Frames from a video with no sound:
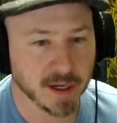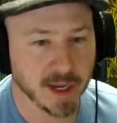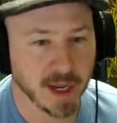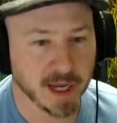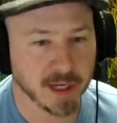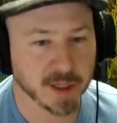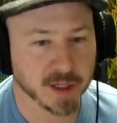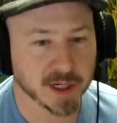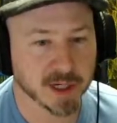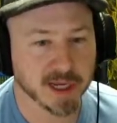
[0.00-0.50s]

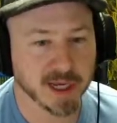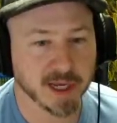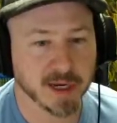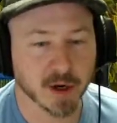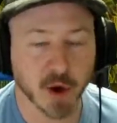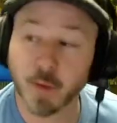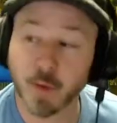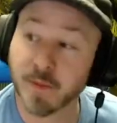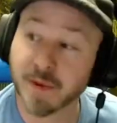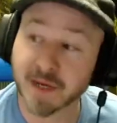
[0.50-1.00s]
and you can hit
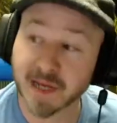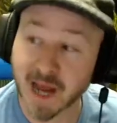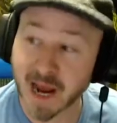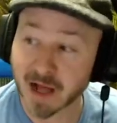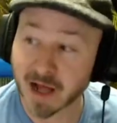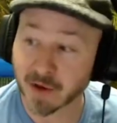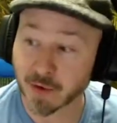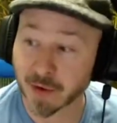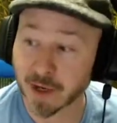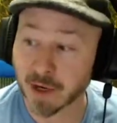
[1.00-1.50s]
open
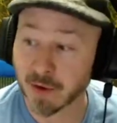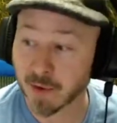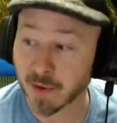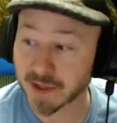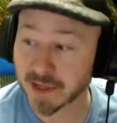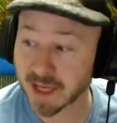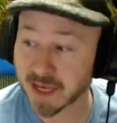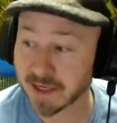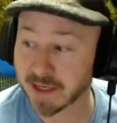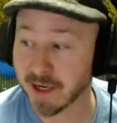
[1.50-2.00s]
gallery, and
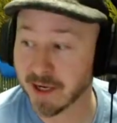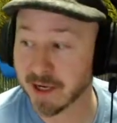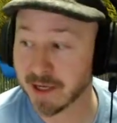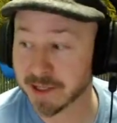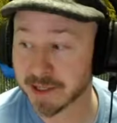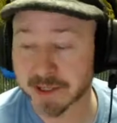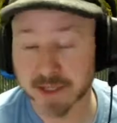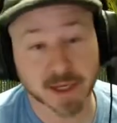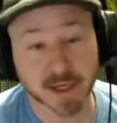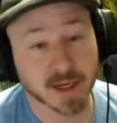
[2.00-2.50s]
what that
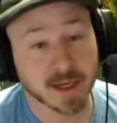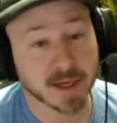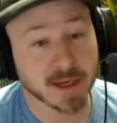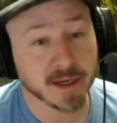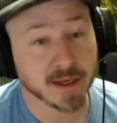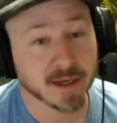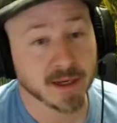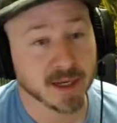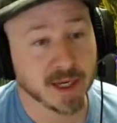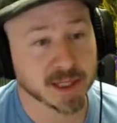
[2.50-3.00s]
does
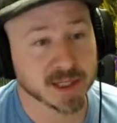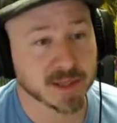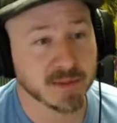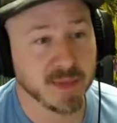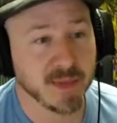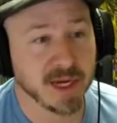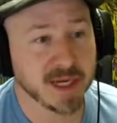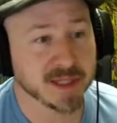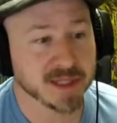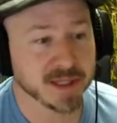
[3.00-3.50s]
is it
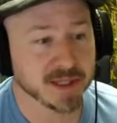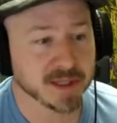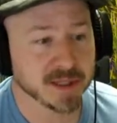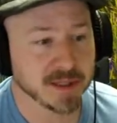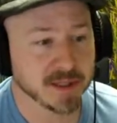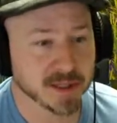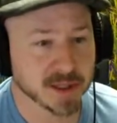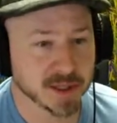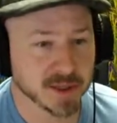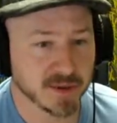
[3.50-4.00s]
makes it
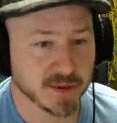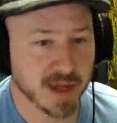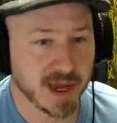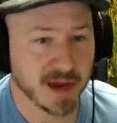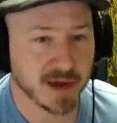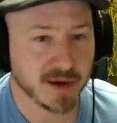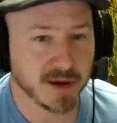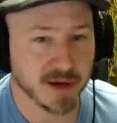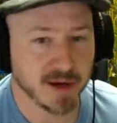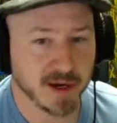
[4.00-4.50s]
so
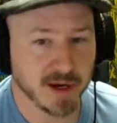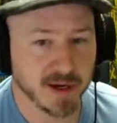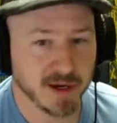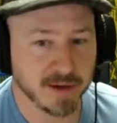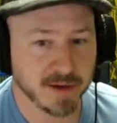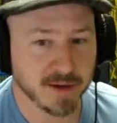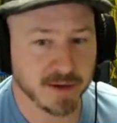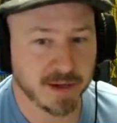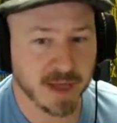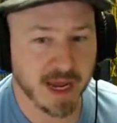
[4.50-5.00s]
that
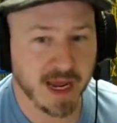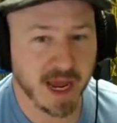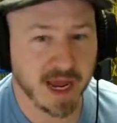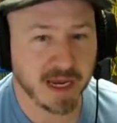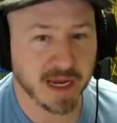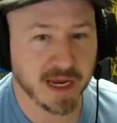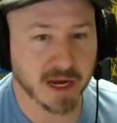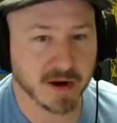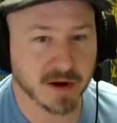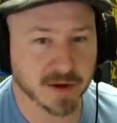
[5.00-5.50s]
AI
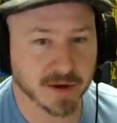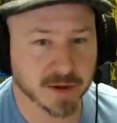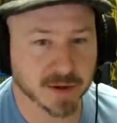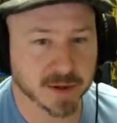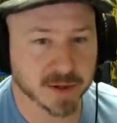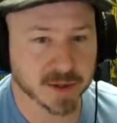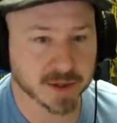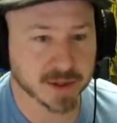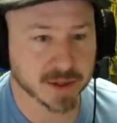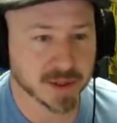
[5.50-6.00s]

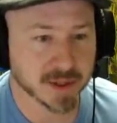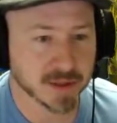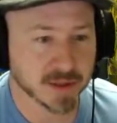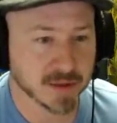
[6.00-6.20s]
characters